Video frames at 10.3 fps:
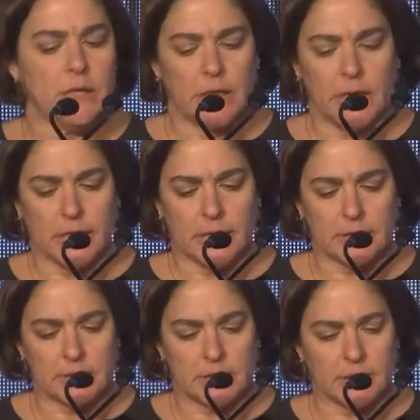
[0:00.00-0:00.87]

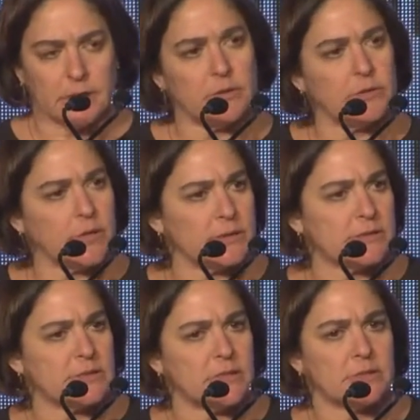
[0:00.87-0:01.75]
and that the United
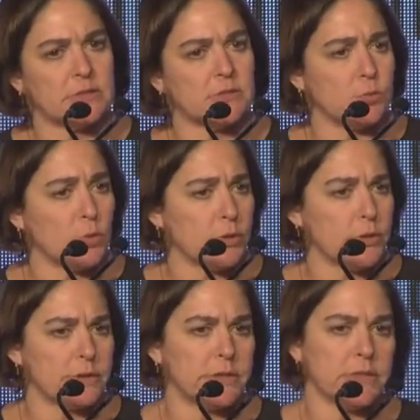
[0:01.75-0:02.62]
States'
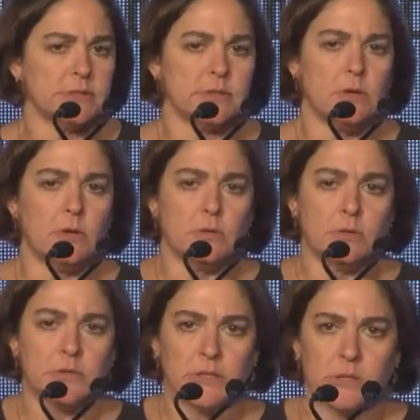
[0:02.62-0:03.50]
word is gold
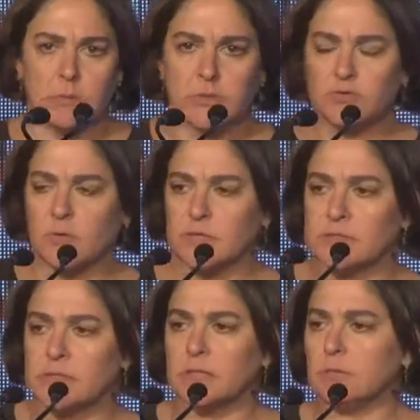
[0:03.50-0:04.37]
and can be
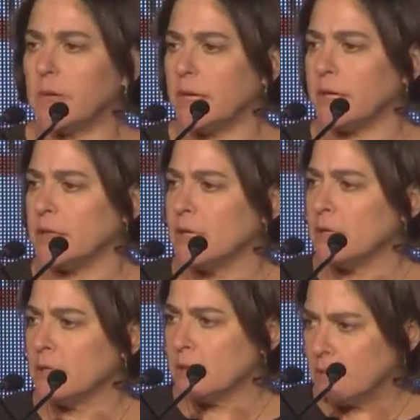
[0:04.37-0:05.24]
trusted by
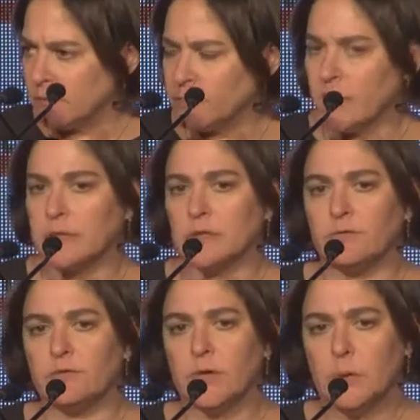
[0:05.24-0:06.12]
friend and
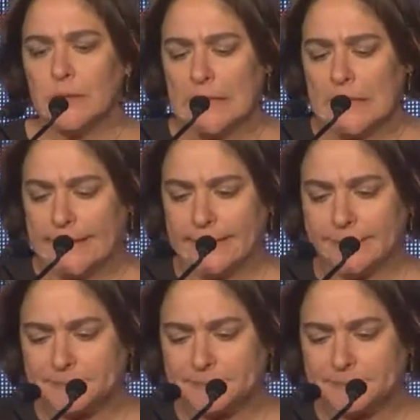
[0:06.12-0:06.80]
foe alike.